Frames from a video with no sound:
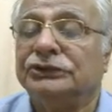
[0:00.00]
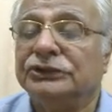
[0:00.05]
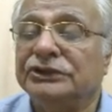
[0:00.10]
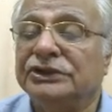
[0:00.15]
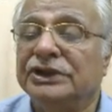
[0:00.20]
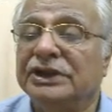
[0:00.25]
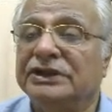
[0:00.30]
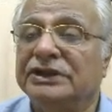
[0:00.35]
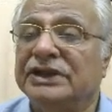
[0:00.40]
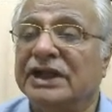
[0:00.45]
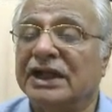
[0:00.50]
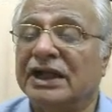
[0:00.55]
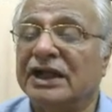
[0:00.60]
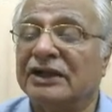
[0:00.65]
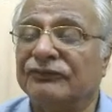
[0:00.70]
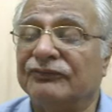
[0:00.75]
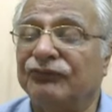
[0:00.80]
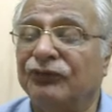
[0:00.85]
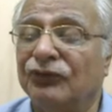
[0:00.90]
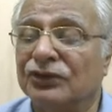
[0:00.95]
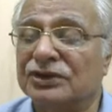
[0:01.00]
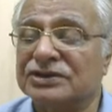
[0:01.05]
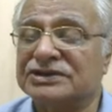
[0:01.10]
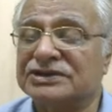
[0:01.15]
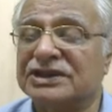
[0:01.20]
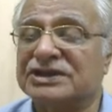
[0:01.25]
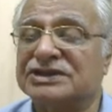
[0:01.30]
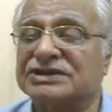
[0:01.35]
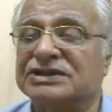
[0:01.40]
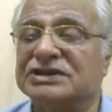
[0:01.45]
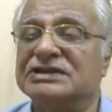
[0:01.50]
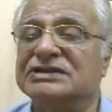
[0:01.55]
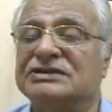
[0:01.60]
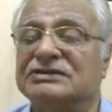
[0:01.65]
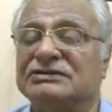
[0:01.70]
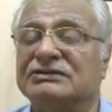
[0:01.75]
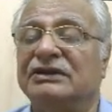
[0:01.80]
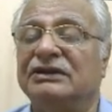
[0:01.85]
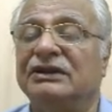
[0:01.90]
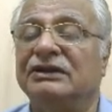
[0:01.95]
there are 4 sections
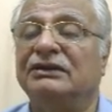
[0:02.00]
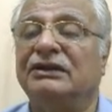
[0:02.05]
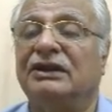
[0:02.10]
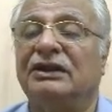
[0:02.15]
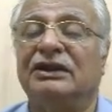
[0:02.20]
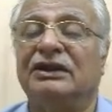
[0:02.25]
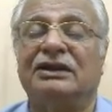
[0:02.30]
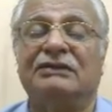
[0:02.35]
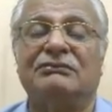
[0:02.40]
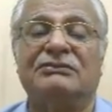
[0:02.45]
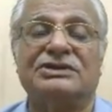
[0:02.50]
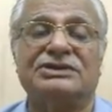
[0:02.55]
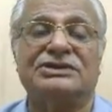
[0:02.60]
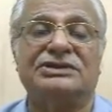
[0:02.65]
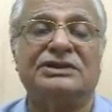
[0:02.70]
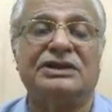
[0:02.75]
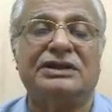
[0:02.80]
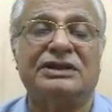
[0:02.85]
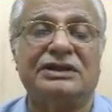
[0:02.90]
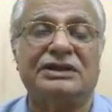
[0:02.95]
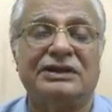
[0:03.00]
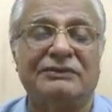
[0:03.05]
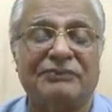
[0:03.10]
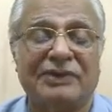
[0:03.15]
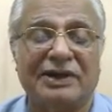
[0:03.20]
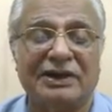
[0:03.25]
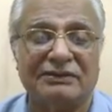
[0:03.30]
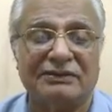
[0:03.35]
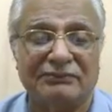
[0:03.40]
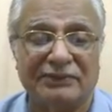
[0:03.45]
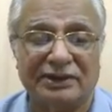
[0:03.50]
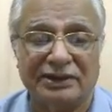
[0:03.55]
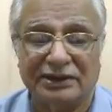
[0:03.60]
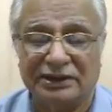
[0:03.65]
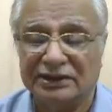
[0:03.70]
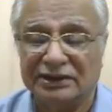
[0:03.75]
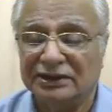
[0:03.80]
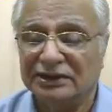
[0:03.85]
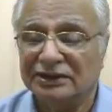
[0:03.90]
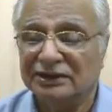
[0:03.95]
in hull and machinery department
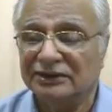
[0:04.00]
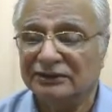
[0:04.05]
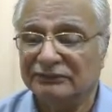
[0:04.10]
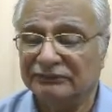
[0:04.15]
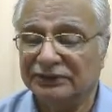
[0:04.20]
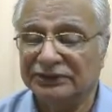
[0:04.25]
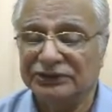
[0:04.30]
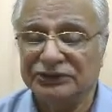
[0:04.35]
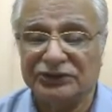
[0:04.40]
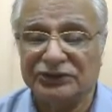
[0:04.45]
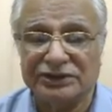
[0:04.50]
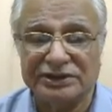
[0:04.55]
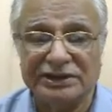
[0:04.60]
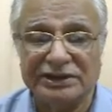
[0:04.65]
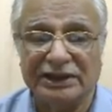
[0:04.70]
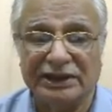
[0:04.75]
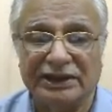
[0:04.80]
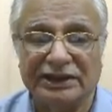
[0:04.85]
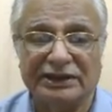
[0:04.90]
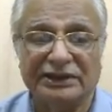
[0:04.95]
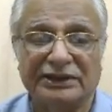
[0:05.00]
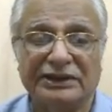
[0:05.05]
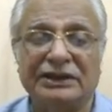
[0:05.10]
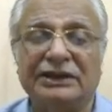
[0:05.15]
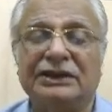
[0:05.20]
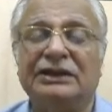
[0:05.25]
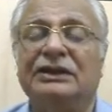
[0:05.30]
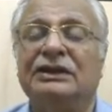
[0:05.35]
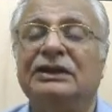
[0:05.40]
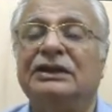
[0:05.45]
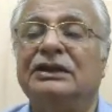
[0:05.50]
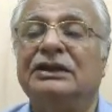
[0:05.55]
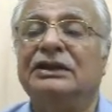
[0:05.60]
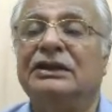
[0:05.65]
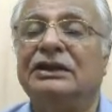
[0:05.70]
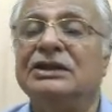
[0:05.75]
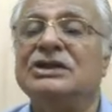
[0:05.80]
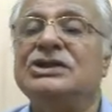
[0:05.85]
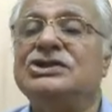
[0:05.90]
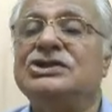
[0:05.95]
when you are dealing in the
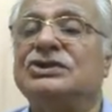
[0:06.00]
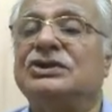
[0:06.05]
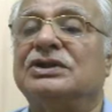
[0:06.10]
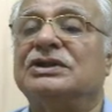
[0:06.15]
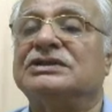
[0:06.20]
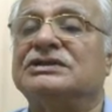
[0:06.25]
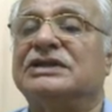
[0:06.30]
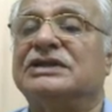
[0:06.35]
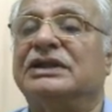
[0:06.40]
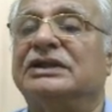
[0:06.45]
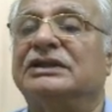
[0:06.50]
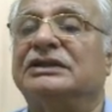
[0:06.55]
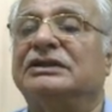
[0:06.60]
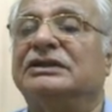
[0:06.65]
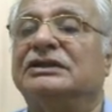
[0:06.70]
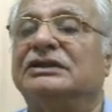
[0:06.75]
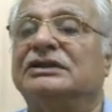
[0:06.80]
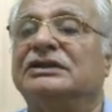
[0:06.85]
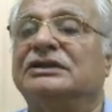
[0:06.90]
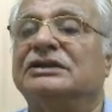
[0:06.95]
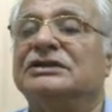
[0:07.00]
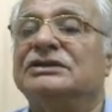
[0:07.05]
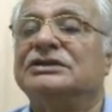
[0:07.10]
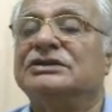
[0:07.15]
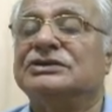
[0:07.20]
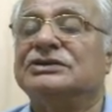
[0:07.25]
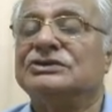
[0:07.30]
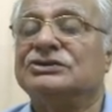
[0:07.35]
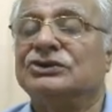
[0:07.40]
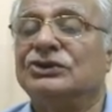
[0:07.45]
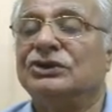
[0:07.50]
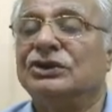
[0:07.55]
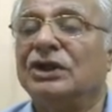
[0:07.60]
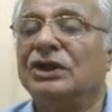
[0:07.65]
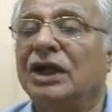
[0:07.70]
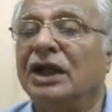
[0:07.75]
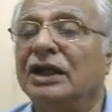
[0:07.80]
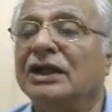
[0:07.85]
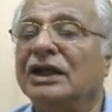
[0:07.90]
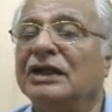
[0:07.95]
insurance side. So
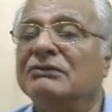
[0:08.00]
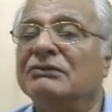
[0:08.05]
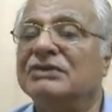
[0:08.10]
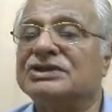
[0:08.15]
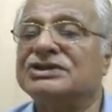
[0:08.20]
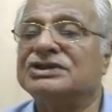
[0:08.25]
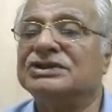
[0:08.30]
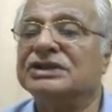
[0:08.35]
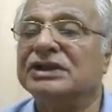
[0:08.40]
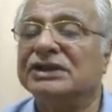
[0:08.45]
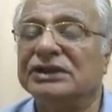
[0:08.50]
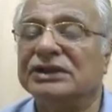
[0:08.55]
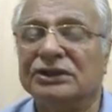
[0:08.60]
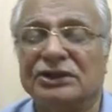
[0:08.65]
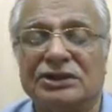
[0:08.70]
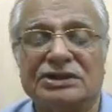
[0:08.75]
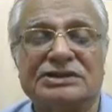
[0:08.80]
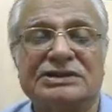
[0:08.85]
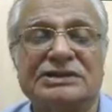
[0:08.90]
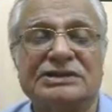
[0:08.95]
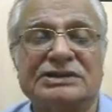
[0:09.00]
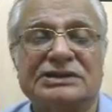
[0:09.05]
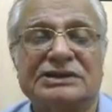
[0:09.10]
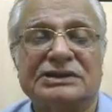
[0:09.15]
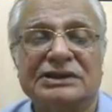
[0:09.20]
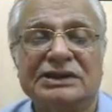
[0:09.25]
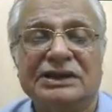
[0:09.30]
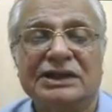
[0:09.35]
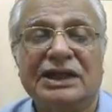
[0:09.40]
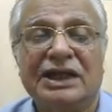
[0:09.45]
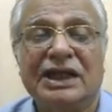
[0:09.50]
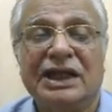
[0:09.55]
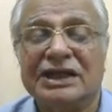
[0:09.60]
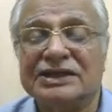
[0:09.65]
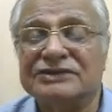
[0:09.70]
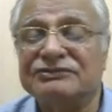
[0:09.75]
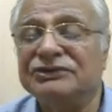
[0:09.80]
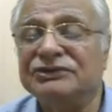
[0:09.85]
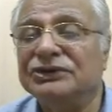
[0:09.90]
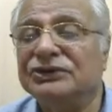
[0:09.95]
hull and machinery losses, as
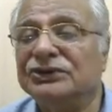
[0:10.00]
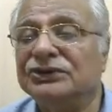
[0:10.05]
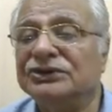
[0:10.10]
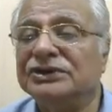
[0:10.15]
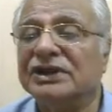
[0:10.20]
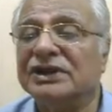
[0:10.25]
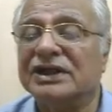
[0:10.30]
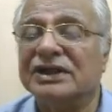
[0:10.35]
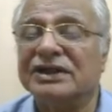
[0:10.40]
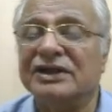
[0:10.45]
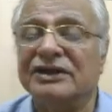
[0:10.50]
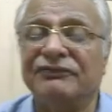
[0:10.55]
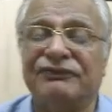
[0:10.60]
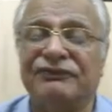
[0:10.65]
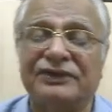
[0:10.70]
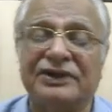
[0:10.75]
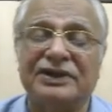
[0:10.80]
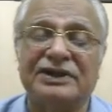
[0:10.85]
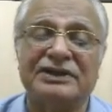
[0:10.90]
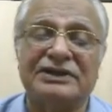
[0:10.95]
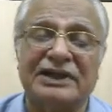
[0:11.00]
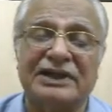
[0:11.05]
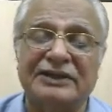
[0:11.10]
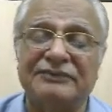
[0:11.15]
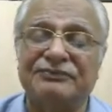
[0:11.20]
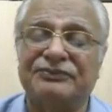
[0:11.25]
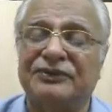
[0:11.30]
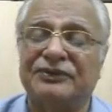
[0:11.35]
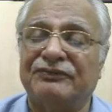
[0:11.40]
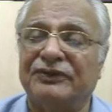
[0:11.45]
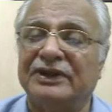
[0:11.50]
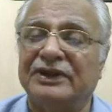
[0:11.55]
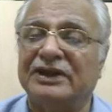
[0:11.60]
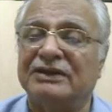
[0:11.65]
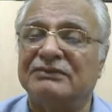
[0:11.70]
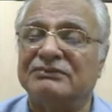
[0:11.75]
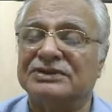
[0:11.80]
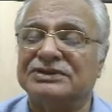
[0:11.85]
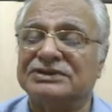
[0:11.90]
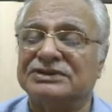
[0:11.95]
we know, there are different type of hull and
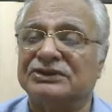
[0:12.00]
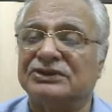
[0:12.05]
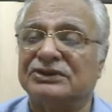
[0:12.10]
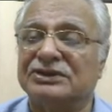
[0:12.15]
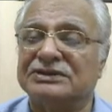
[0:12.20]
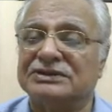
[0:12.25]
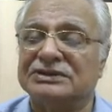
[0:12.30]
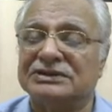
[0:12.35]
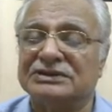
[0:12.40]
machine losses.